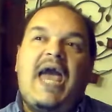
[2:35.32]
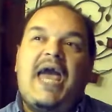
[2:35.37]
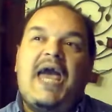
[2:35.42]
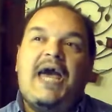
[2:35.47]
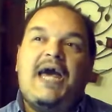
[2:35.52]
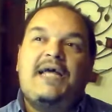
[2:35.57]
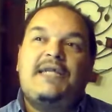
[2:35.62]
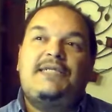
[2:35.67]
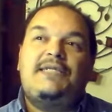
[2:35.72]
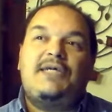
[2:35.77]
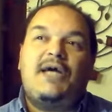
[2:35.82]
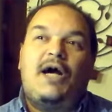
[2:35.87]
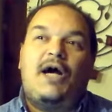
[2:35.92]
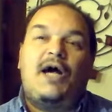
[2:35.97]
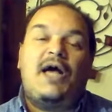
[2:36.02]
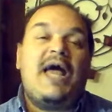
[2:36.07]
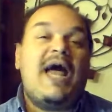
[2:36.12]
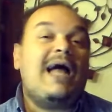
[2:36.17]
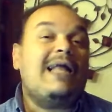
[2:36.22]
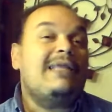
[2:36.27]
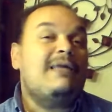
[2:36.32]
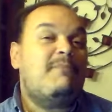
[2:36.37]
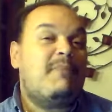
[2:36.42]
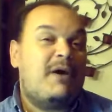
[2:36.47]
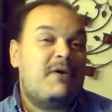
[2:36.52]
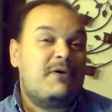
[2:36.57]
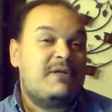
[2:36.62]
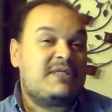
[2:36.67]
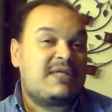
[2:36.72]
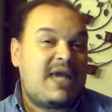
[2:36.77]
and uh, Halle
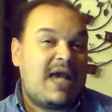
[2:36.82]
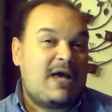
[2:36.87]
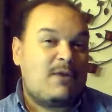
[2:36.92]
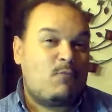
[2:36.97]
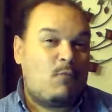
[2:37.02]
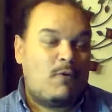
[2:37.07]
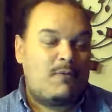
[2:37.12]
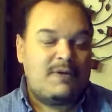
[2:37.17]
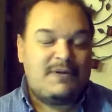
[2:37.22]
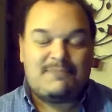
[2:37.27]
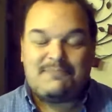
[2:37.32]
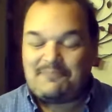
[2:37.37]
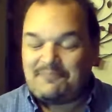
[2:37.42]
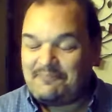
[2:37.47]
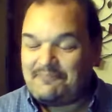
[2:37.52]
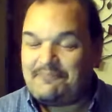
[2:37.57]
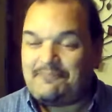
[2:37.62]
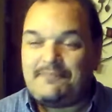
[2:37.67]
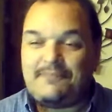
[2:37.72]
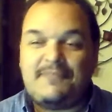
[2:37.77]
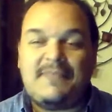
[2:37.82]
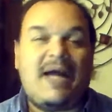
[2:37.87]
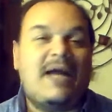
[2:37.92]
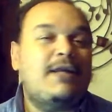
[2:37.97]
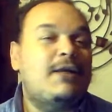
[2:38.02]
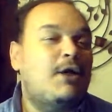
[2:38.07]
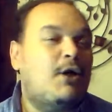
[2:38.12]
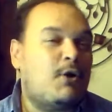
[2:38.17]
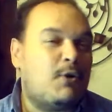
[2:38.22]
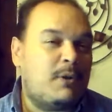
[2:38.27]
Berry's Catwoman.
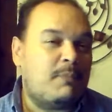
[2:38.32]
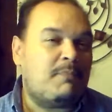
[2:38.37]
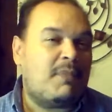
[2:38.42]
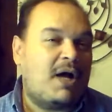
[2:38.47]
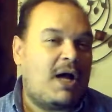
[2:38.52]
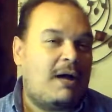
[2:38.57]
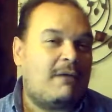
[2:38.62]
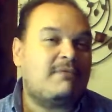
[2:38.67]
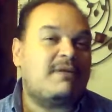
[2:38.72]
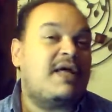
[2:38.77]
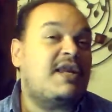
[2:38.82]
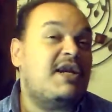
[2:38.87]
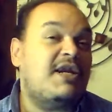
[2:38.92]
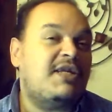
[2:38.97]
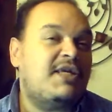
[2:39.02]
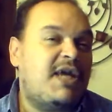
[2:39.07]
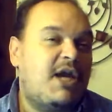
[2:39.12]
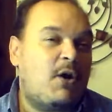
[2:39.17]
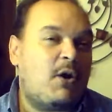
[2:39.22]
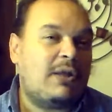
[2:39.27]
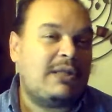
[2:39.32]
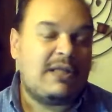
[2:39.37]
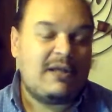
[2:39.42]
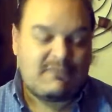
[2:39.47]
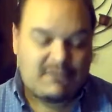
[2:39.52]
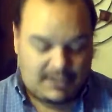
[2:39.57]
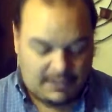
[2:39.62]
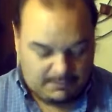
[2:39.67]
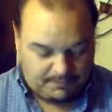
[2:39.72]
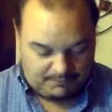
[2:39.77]
I know it bombed. I didn't care. I
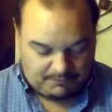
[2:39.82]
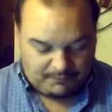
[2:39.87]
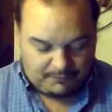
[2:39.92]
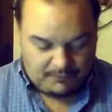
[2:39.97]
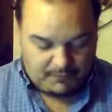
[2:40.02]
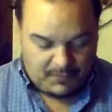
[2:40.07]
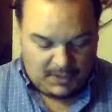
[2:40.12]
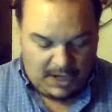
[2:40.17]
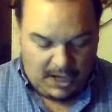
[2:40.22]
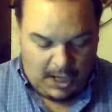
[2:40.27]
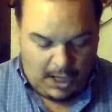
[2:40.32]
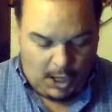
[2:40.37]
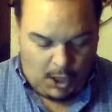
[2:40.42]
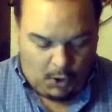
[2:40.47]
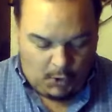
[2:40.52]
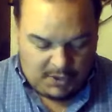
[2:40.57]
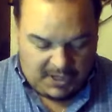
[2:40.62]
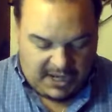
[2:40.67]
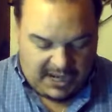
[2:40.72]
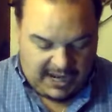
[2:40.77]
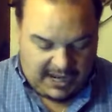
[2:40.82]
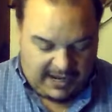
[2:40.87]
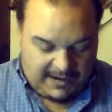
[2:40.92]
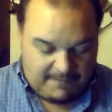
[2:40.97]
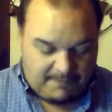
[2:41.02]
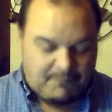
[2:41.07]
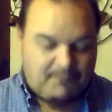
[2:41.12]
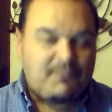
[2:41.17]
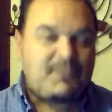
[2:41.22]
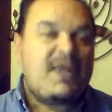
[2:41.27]
loved it. Okay.
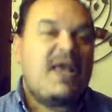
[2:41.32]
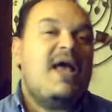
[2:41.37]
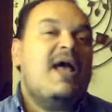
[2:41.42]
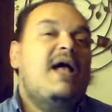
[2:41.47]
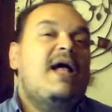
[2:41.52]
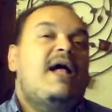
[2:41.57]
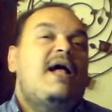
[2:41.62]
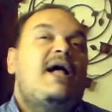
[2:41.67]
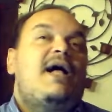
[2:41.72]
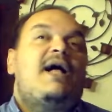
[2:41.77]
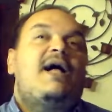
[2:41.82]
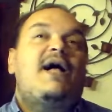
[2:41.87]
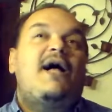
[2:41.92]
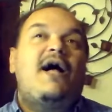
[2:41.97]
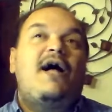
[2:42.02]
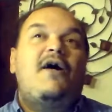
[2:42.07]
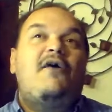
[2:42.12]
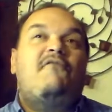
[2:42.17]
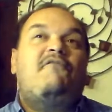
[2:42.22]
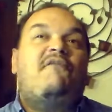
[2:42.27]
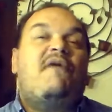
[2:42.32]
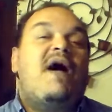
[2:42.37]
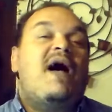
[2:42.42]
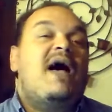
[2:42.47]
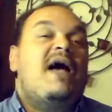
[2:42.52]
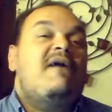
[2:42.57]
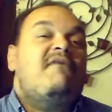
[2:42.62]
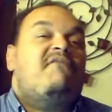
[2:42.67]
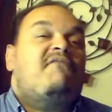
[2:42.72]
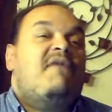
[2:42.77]

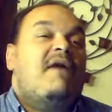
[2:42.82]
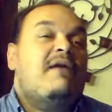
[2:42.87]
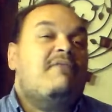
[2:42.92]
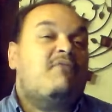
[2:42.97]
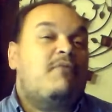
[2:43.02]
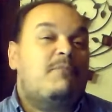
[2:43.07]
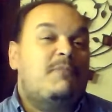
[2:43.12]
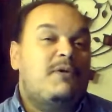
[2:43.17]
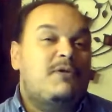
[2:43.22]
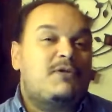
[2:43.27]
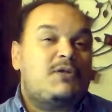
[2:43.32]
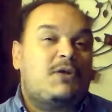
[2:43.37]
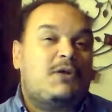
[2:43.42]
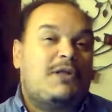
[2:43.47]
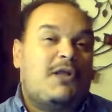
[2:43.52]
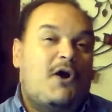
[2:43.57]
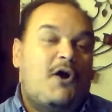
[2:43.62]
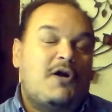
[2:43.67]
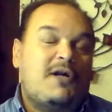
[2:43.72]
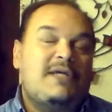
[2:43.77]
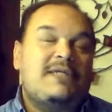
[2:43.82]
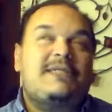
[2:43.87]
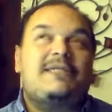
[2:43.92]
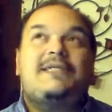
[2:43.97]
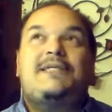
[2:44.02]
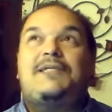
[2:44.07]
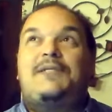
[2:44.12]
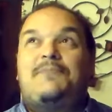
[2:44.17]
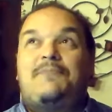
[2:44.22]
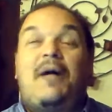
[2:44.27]
Five favorite musical
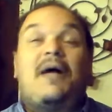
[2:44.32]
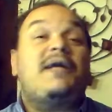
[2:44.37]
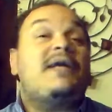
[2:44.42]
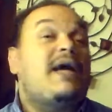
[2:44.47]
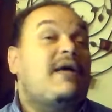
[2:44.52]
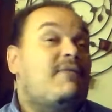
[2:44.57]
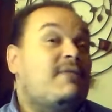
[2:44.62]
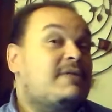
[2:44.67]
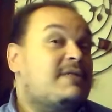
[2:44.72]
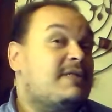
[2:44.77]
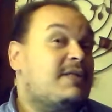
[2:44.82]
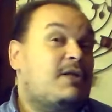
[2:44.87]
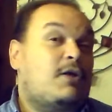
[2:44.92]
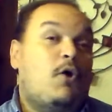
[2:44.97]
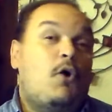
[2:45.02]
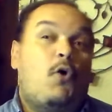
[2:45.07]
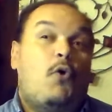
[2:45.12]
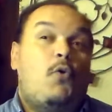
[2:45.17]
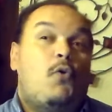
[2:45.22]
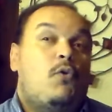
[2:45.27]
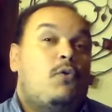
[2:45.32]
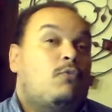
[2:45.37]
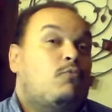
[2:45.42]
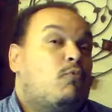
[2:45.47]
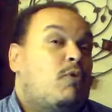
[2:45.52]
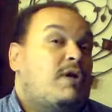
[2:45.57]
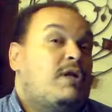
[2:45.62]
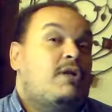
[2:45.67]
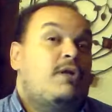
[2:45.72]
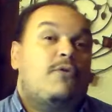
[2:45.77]
artists. Again, this is going to whole
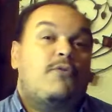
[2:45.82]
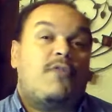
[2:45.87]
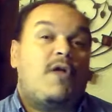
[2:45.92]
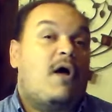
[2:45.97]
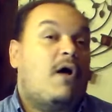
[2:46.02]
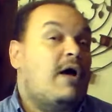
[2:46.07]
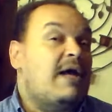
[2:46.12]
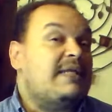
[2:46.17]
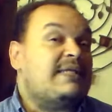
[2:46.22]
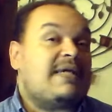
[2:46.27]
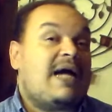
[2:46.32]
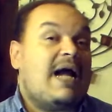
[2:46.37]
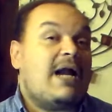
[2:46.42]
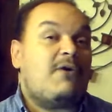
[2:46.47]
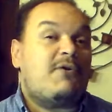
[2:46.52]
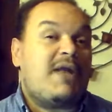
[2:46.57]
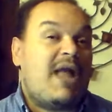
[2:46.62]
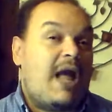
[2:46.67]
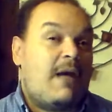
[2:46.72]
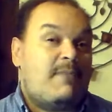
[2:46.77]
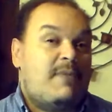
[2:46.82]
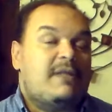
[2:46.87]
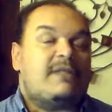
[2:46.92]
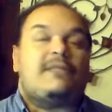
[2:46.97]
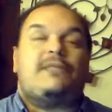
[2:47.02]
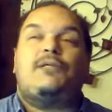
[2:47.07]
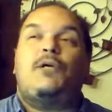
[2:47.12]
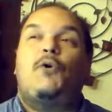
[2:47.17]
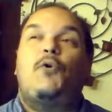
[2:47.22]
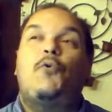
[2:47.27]
run about entire
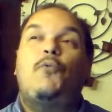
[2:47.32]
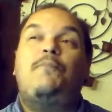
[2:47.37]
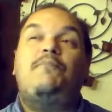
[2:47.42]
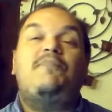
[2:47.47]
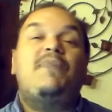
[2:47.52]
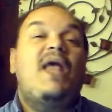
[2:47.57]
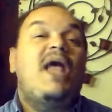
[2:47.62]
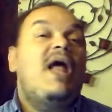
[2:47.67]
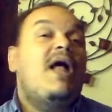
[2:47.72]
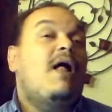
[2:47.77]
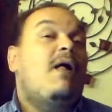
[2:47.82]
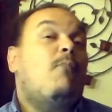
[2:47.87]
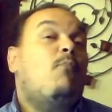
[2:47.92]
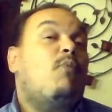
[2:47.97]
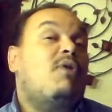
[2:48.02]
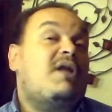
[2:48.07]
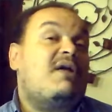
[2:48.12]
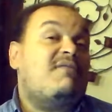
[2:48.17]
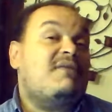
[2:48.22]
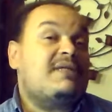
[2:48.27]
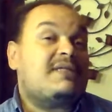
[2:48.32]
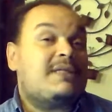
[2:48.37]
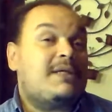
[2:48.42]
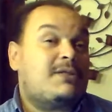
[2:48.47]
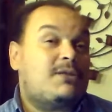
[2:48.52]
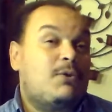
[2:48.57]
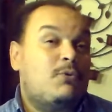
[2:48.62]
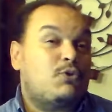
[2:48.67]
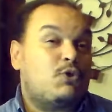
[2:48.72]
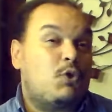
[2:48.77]
gamut. So, Buena
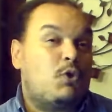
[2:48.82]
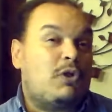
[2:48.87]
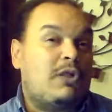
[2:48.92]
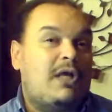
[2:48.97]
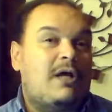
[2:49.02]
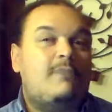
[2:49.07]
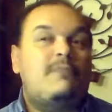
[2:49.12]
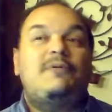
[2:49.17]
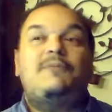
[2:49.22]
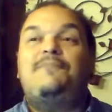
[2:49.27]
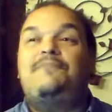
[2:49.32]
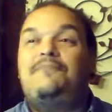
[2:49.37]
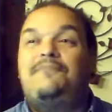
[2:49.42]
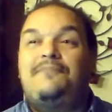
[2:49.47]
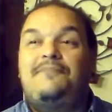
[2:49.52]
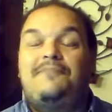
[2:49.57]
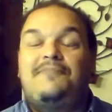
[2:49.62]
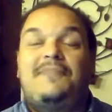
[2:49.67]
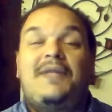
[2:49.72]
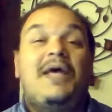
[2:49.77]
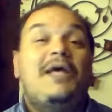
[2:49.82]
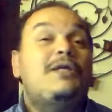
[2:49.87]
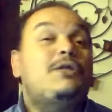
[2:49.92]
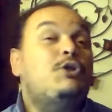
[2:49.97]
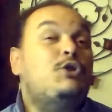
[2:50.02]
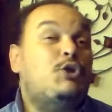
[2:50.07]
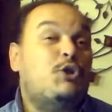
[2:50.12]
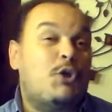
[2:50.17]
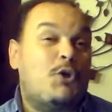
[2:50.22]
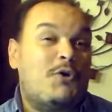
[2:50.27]
Vista Social Club,
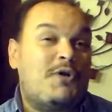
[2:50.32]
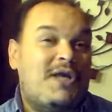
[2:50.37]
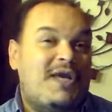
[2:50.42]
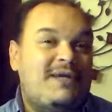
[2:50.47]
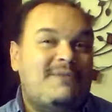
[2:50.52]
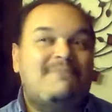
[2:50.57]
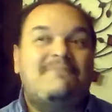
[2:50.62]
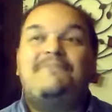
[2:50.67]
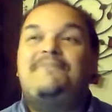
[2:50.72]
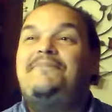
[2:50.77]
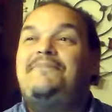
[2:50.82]
Journey,